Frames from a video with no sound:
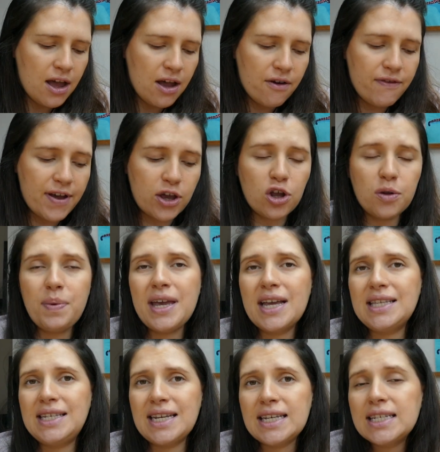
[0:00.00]
There could be
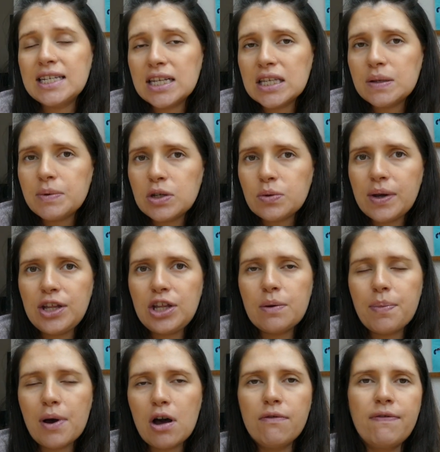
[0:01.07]
a distance between you
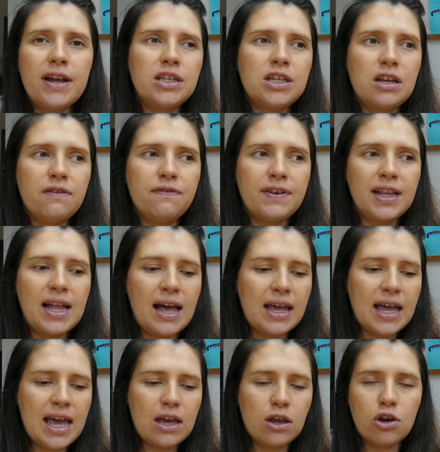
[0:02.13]
both. I do feel like
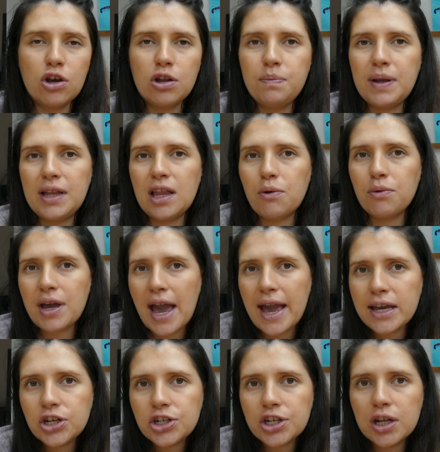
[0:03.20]
it could be
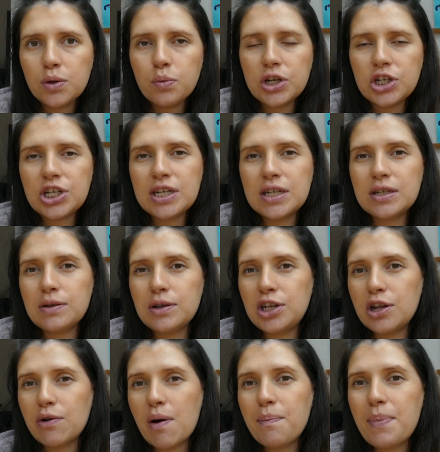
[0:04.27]
location, which is, you
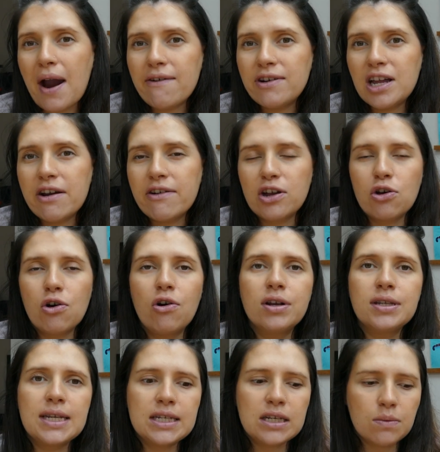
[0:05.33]
know, a barrier and
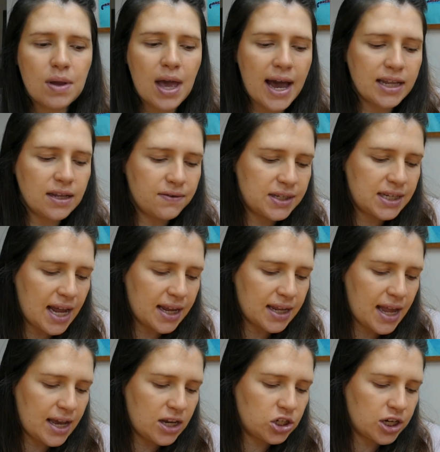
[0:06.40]
causing some kind of
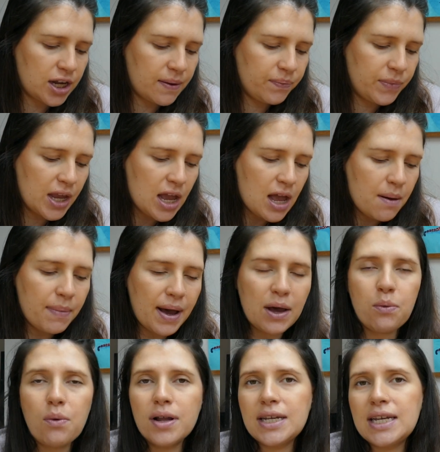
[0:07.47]
stagnation. But I
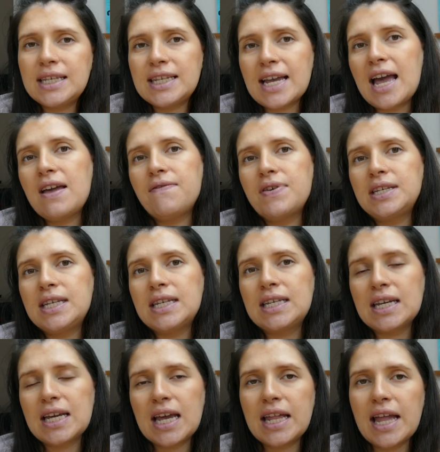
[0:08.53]
want to say this is
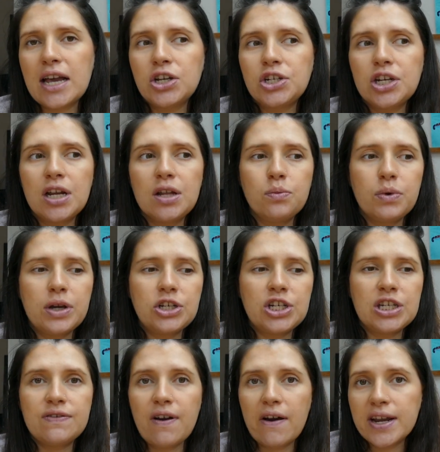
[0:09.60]
a connection which
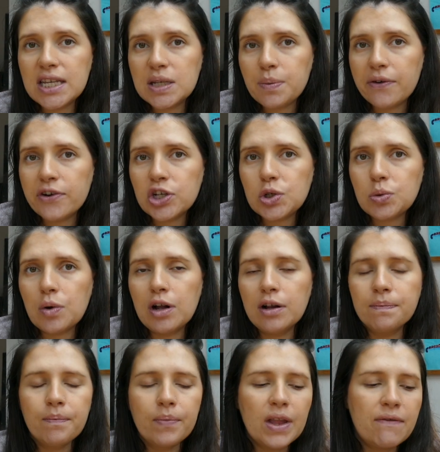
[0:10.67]
is very
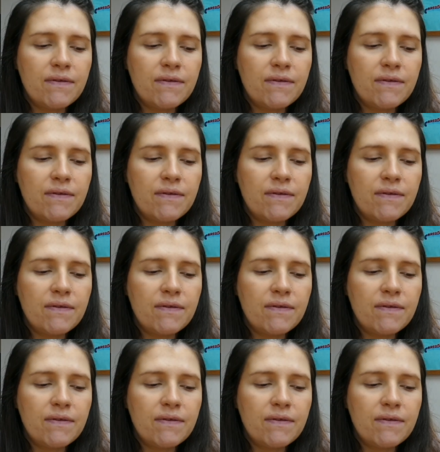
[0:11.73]
spiritual.